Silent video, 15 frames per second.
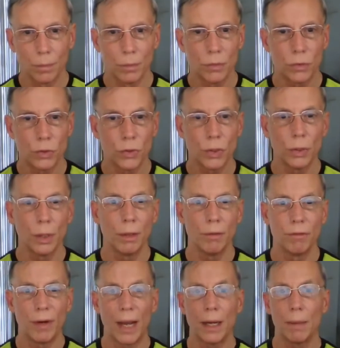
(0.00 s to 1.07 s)

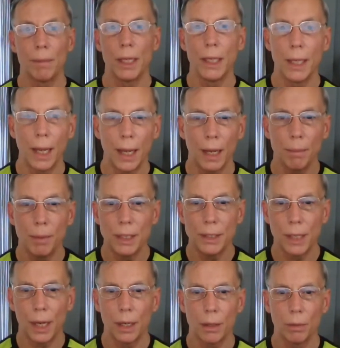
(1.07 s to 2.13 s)
Should vitamin K be
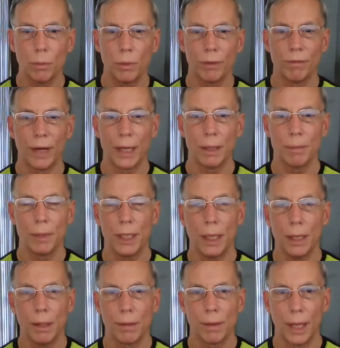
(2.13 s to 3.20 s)
taken with vitamin
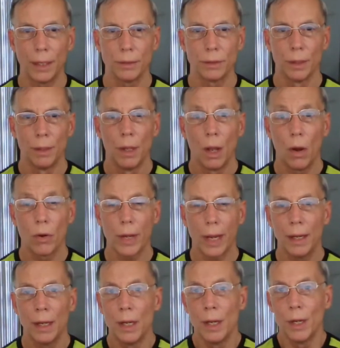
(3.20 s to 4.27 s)
D? Thanks.
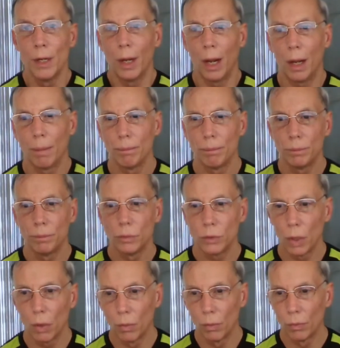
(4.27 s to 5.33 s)
Okay. Um,
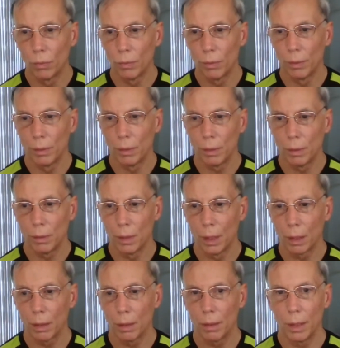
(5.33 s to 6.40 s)
so
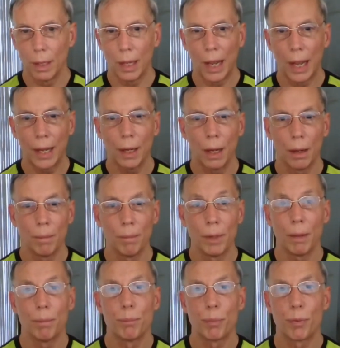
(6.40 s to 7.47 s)
the I, am
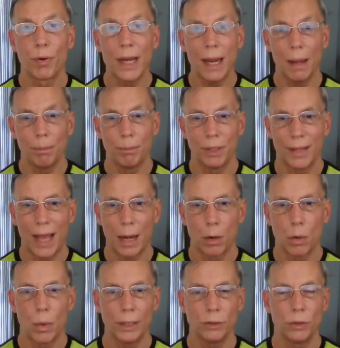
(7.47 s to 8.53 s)
going to preempt
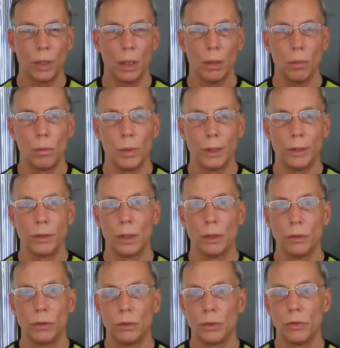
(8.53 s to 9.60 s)
that question, which
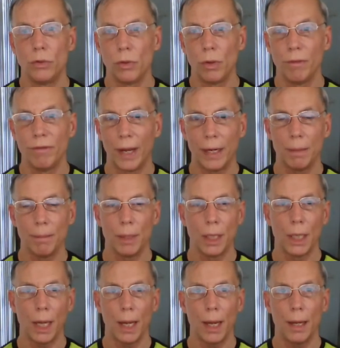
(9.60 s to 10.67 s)
is should
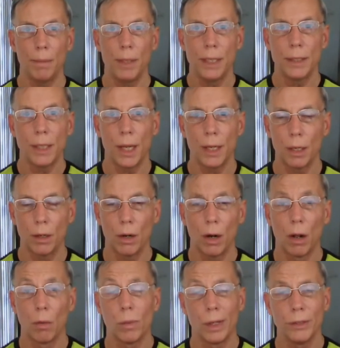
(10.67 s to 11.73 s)
vitamin K be taken at
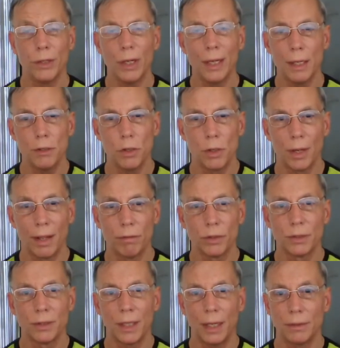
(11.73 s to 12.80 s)
all? Well, you can get your
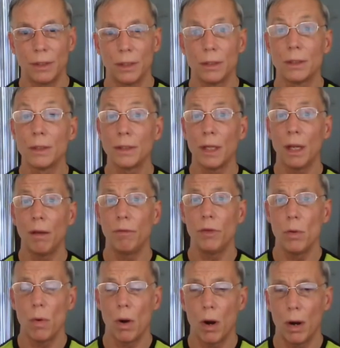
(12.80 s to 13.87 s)
levels tested to see if
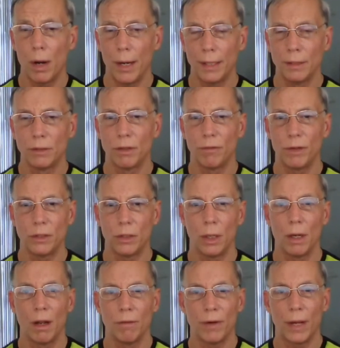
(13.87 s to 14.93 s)
you are
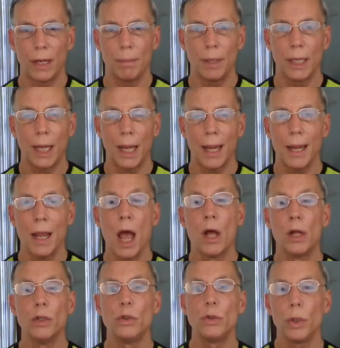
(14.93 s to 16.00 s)
insufficient in vitamin
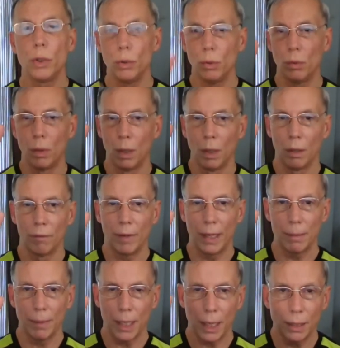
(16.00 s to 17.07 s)
K2.
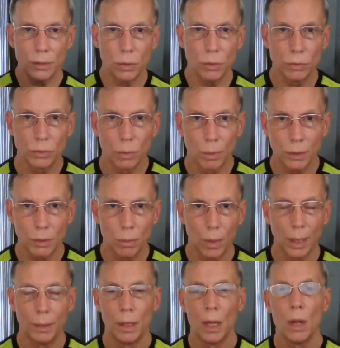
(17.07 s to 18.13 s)
Vitamin K2 is the one you want.